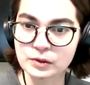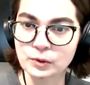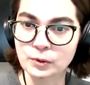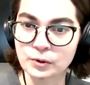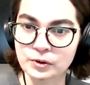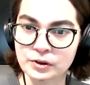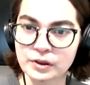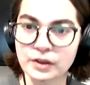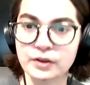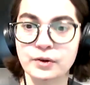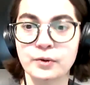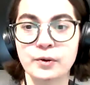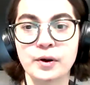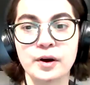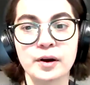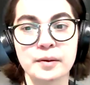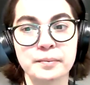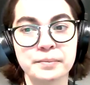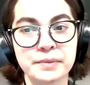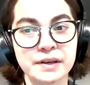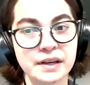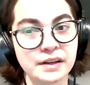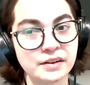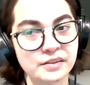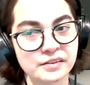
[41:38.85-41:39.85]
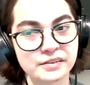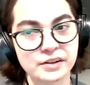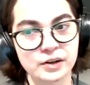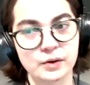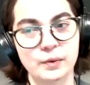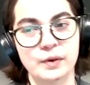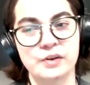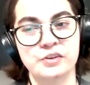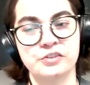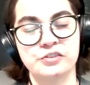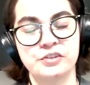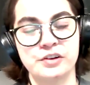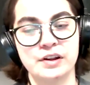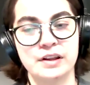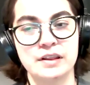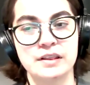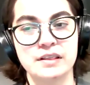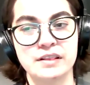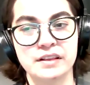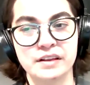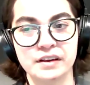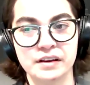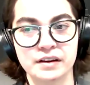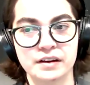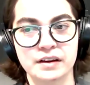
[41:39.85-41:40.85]
Lenore begins to
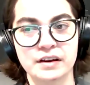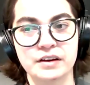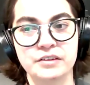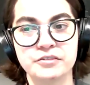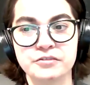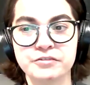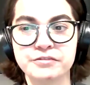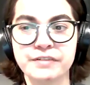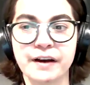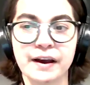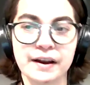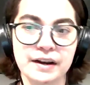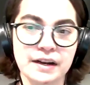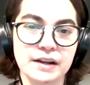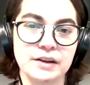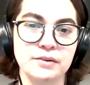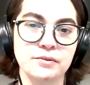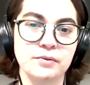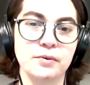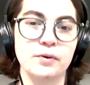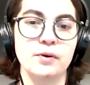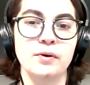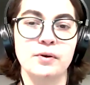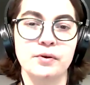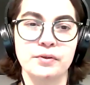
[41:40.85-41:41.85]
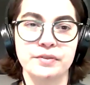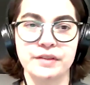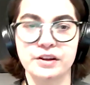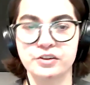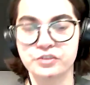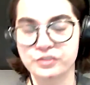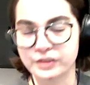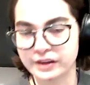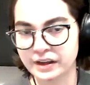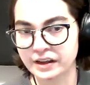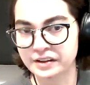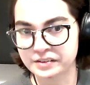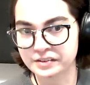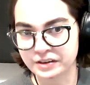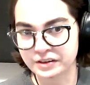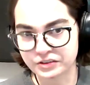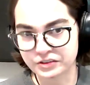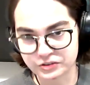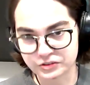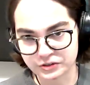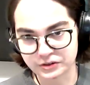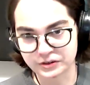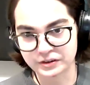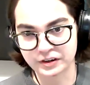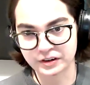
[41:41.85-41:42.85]
question the confining role that she has
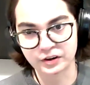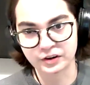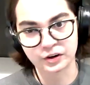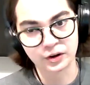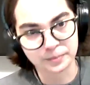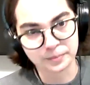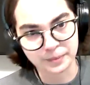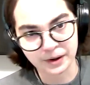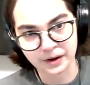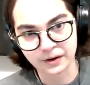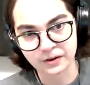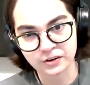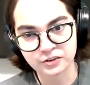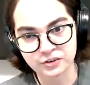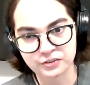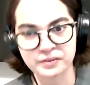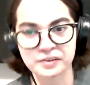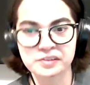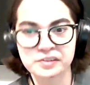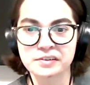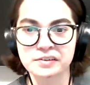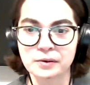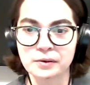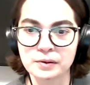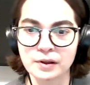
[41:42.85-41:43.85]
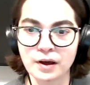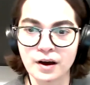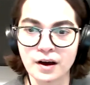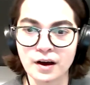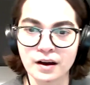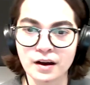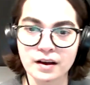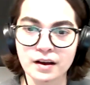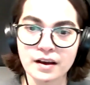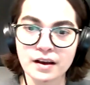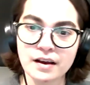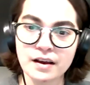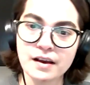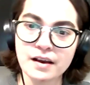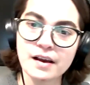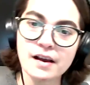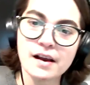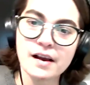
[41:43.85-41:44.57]
endured in her marriage for so long.